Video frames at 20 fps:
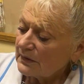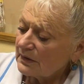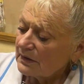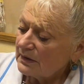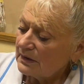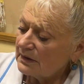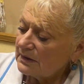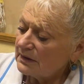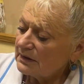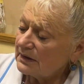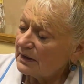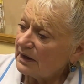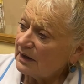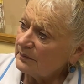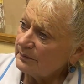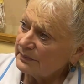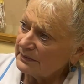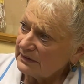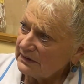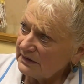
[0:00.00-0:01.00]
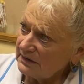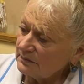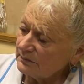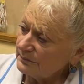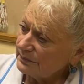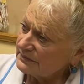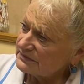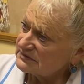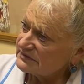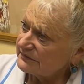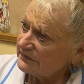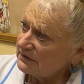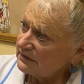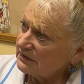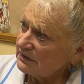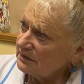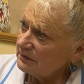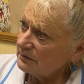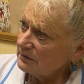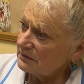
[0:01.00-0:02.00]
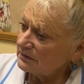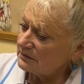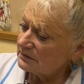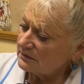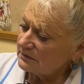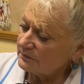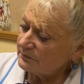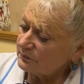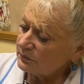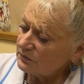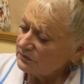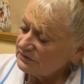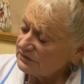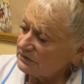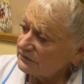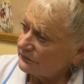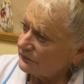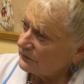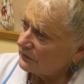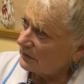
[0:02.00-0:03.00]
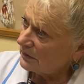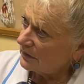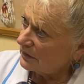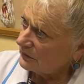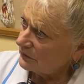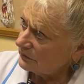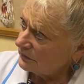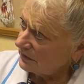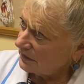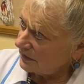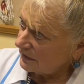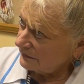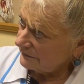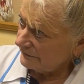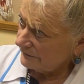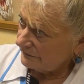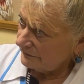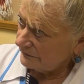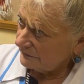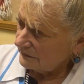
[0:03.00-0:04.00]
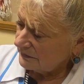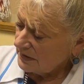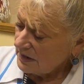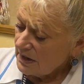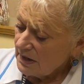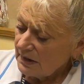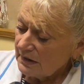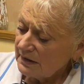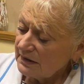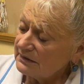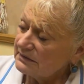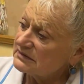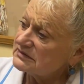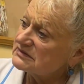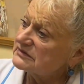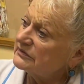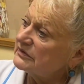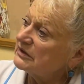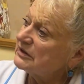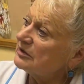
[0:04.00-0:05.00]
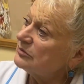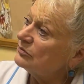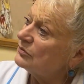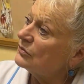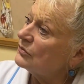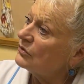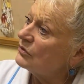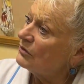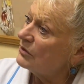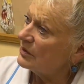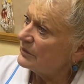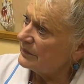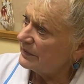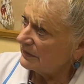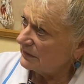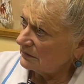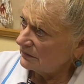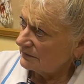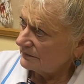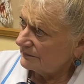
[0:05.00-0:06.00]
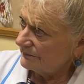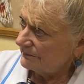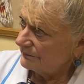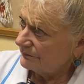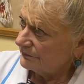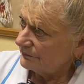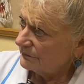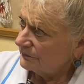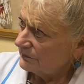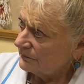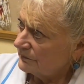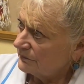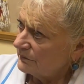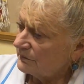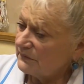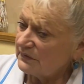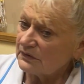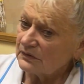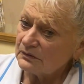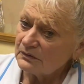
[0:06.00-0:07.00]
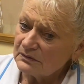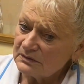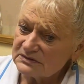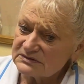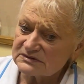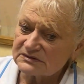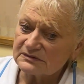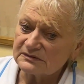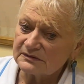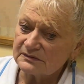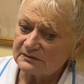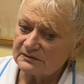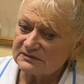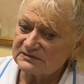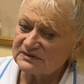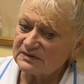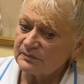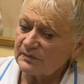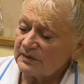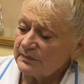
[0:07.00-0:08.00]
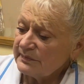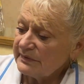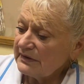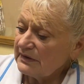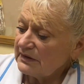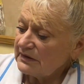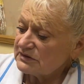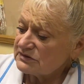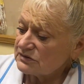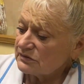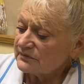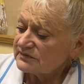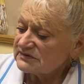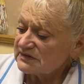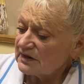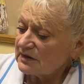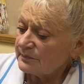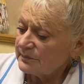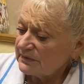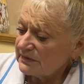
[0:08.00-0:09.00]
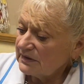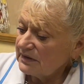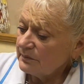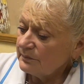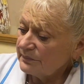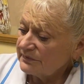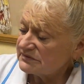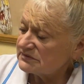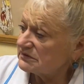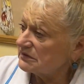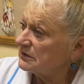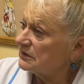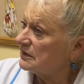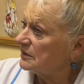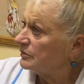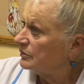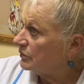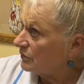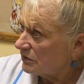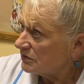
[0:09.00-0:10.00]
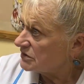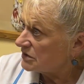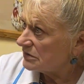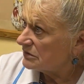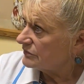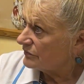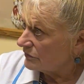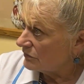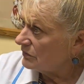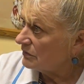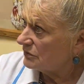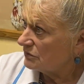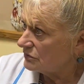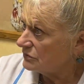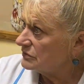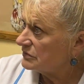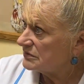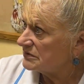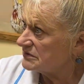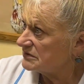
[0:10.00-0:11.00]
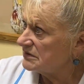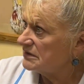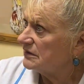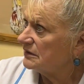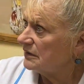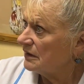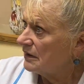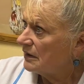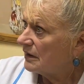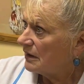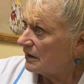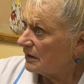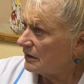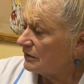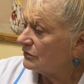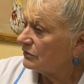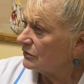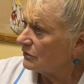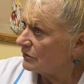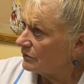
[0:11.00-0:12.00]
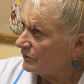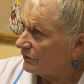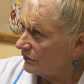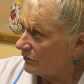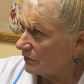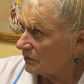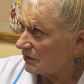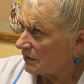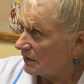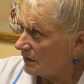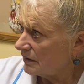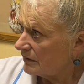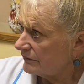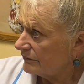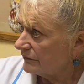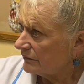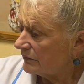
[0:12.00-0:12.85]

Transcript: Upper limb is very important for our life. It is very mobile because the mobility of the upper limb is important for, do you see, our comfort life.